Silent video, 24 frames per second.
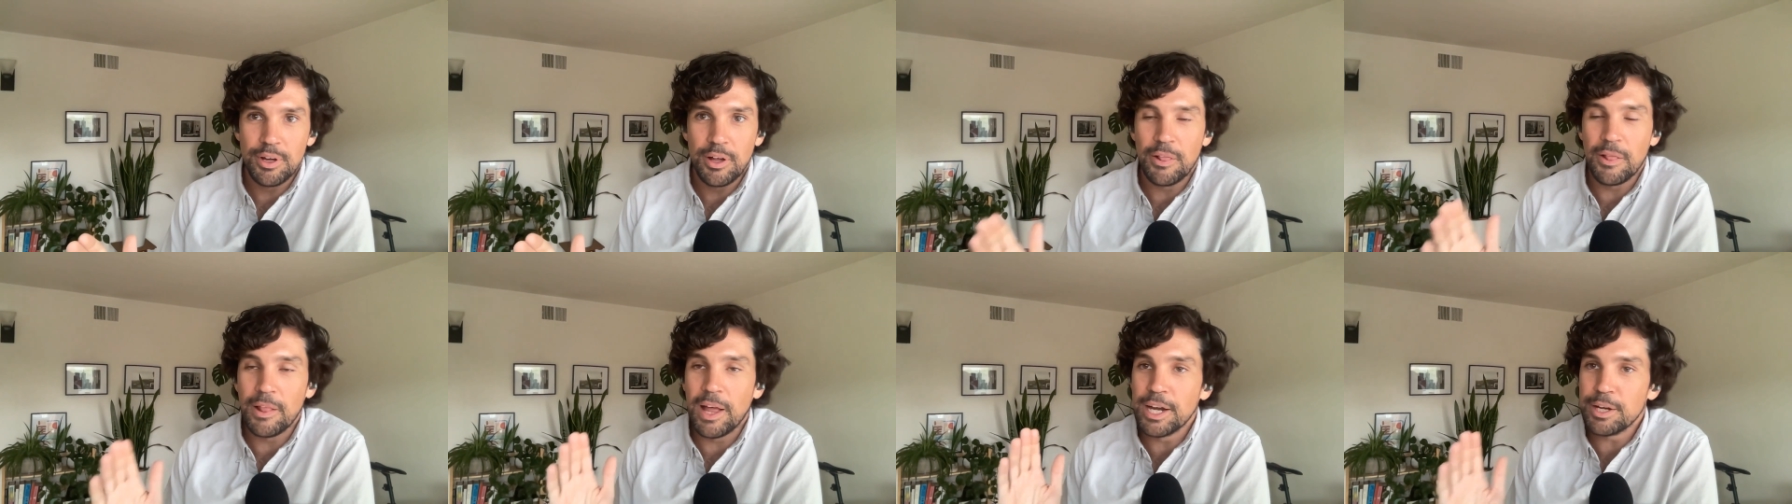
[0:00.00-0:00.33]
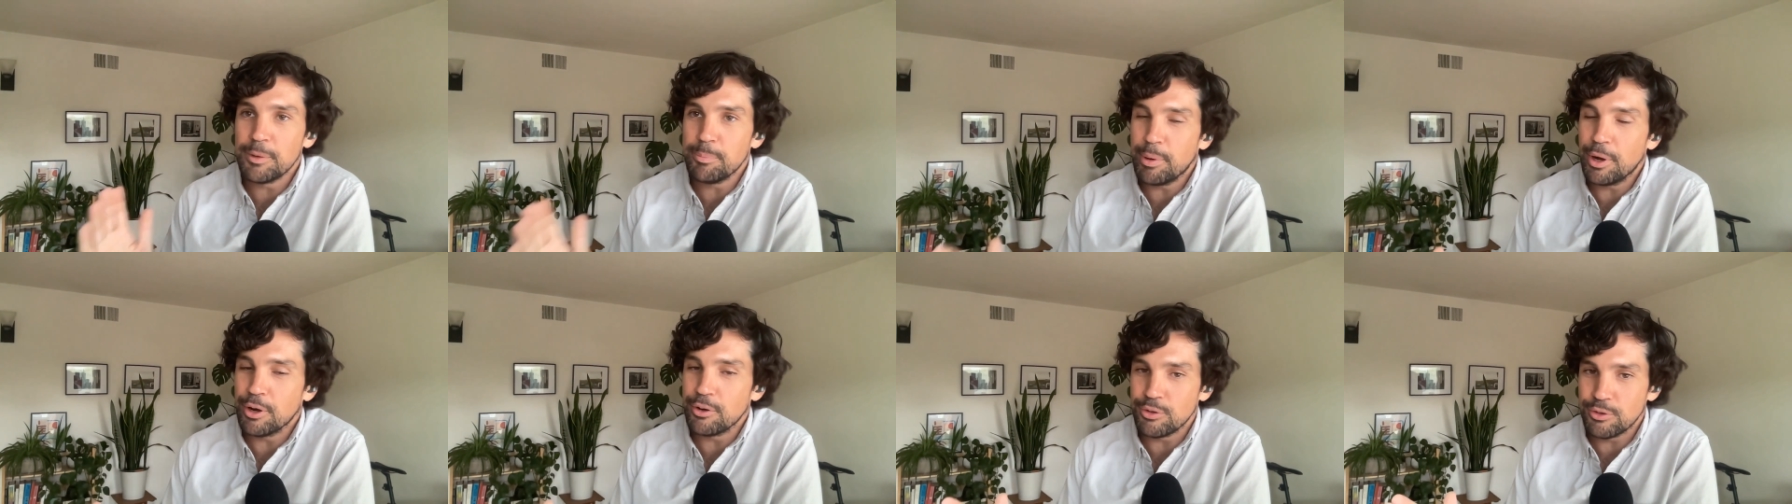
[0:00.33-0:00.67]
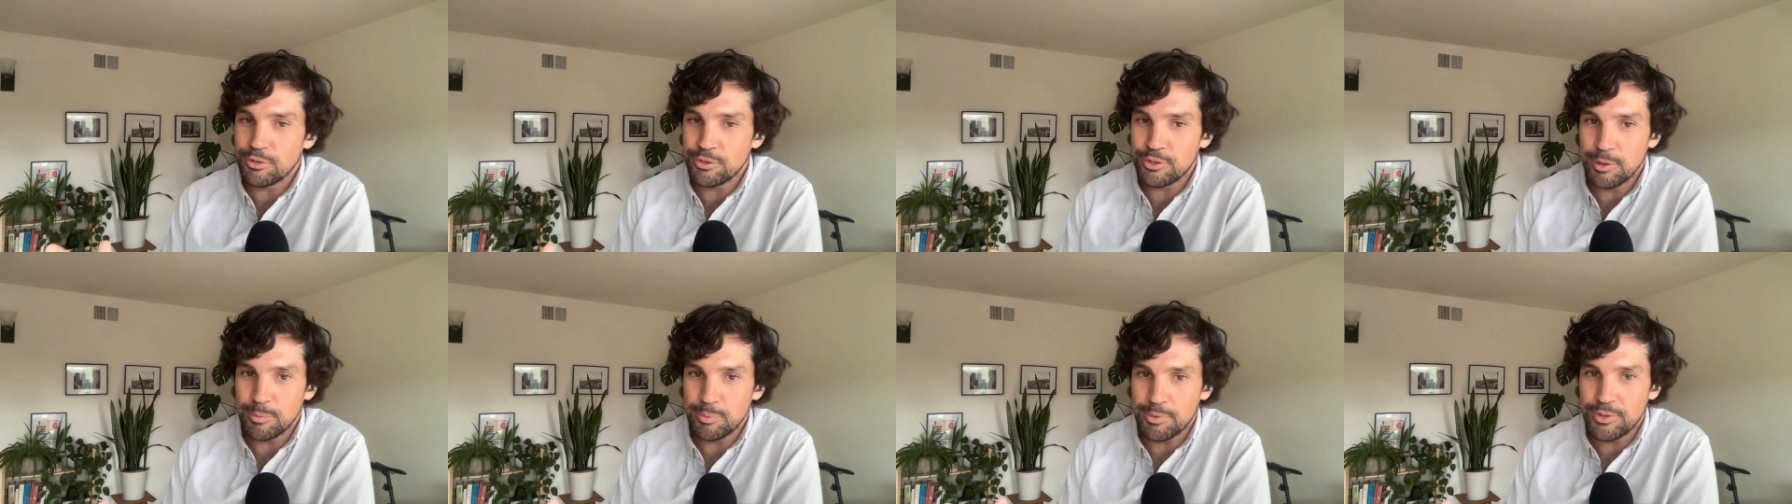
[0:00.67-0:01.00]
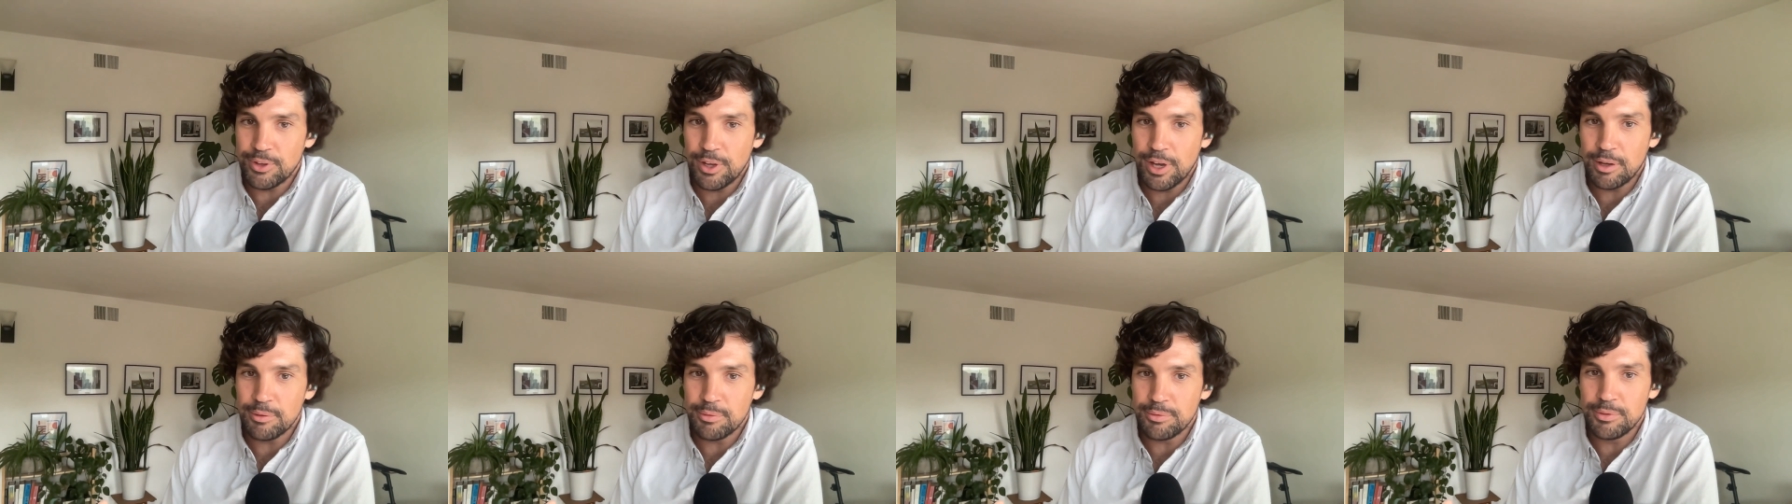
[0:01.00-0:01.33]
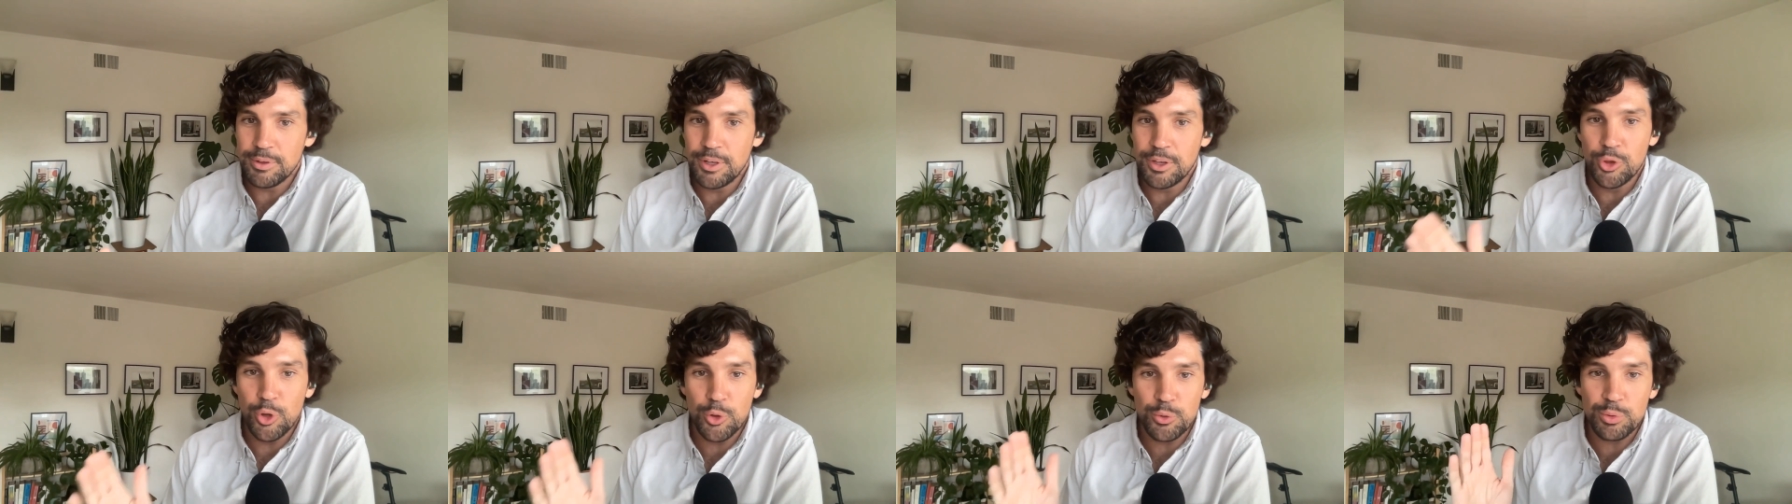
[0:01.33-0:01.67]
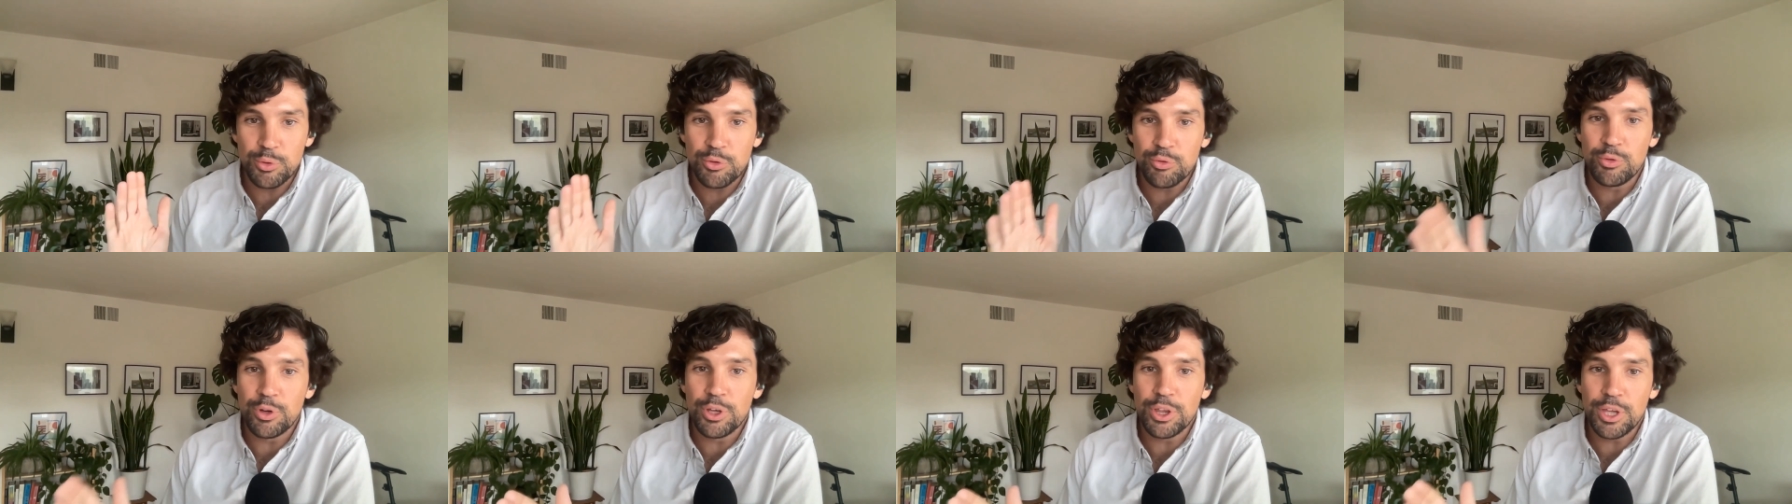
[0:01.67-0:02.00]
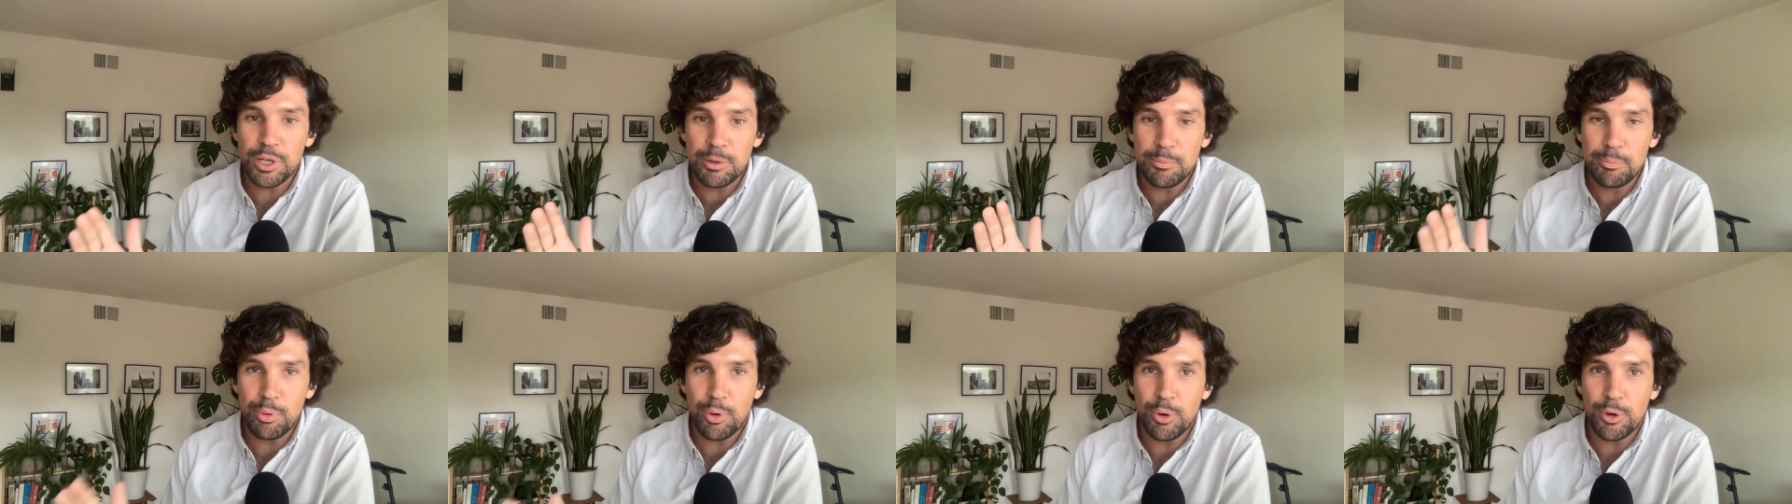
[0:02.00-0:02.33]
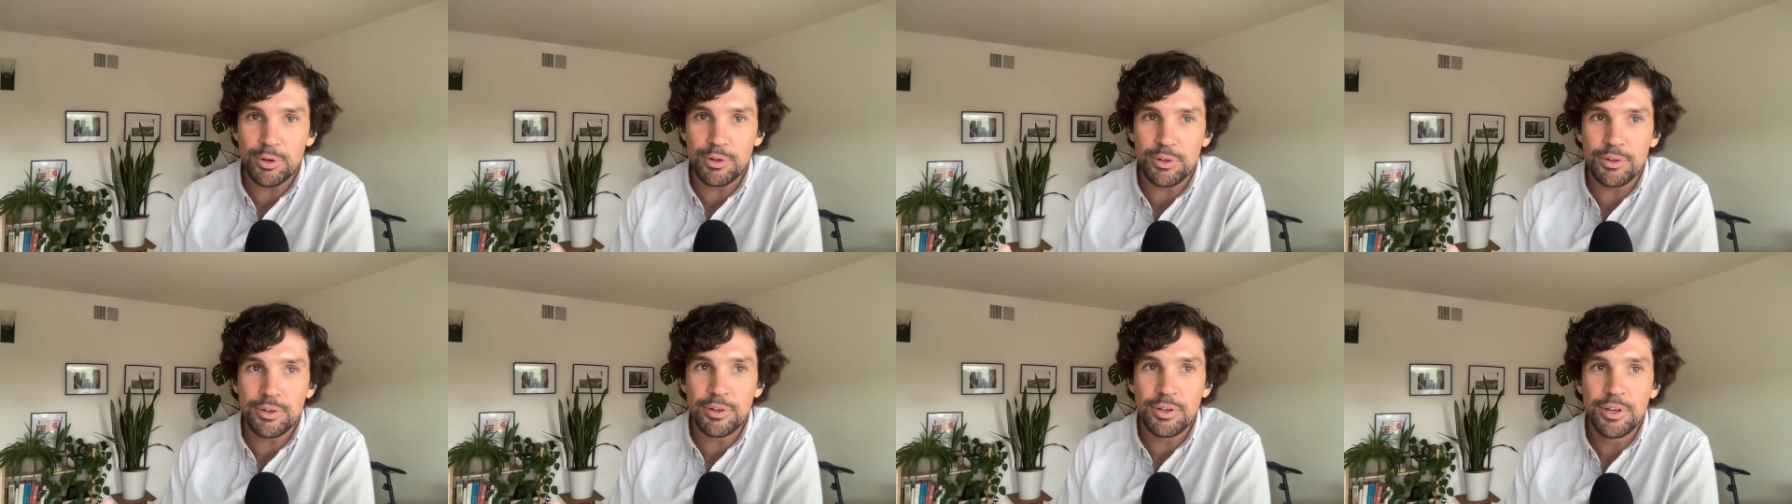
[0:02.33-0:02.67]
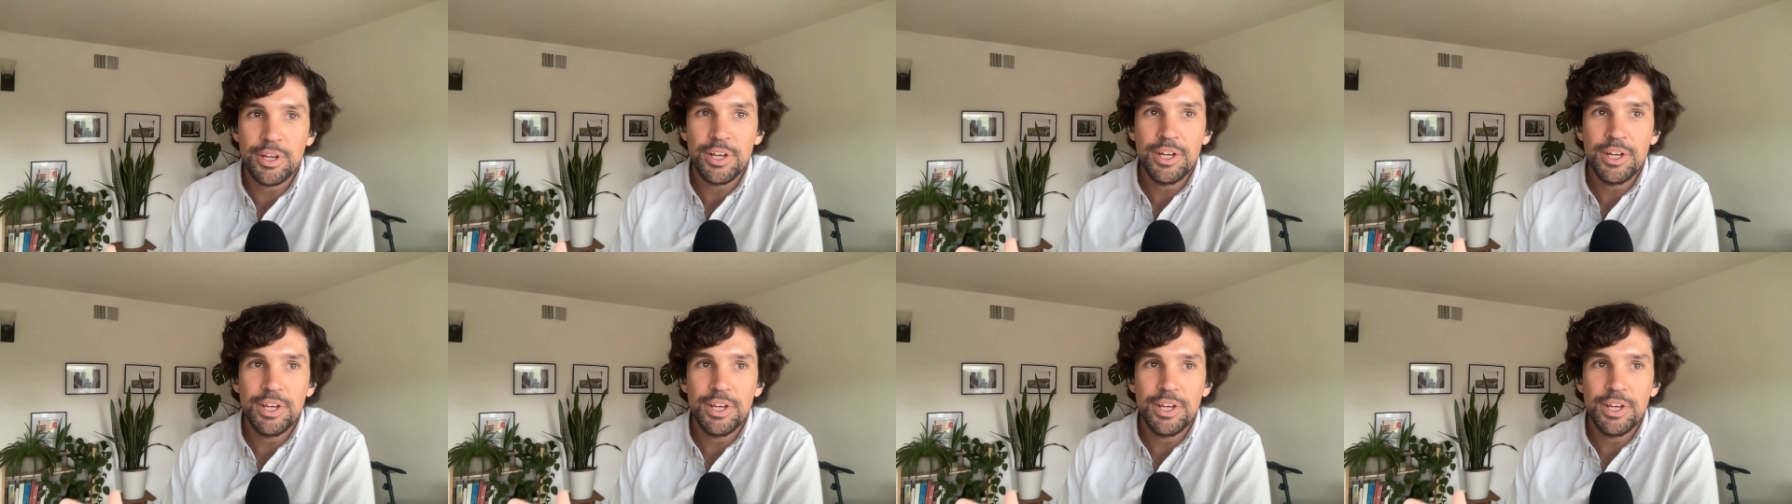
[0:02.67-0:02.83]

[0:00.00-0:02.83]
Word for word: a lot of partnership stuff, and those were really important.